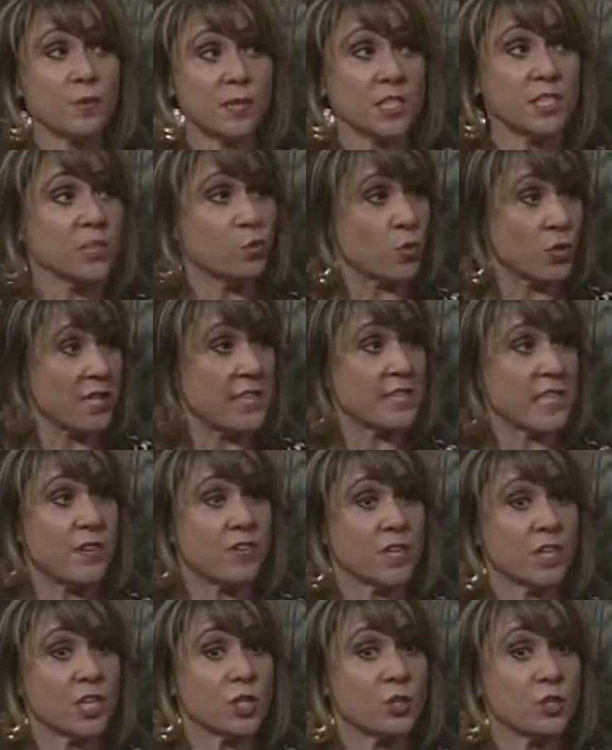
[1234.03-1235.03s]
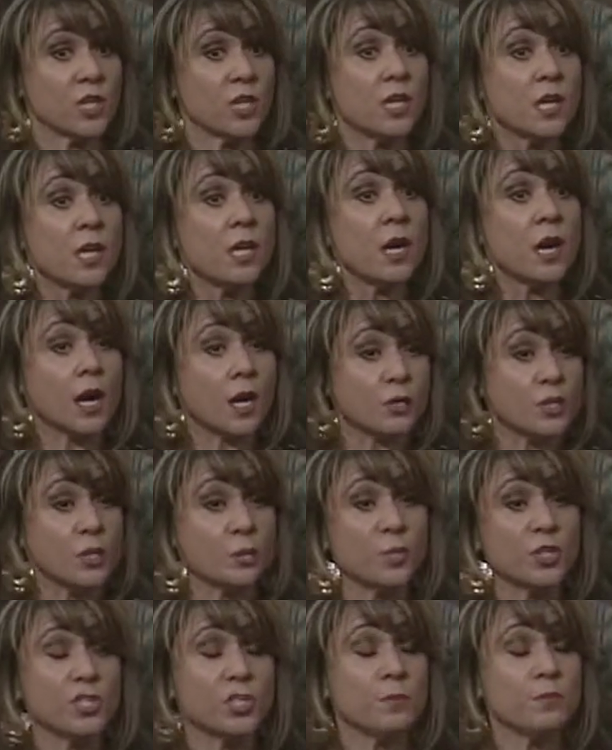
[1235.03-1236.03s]
that $2,700, our
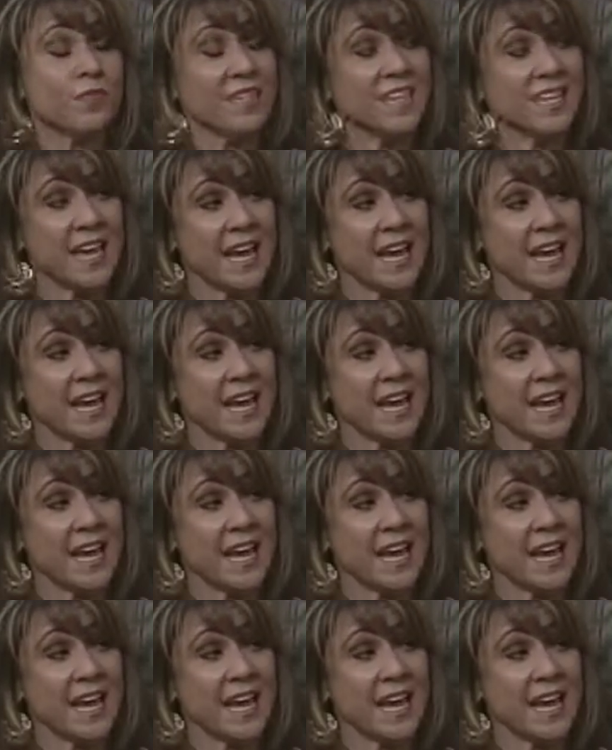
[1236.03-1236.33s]
tuition being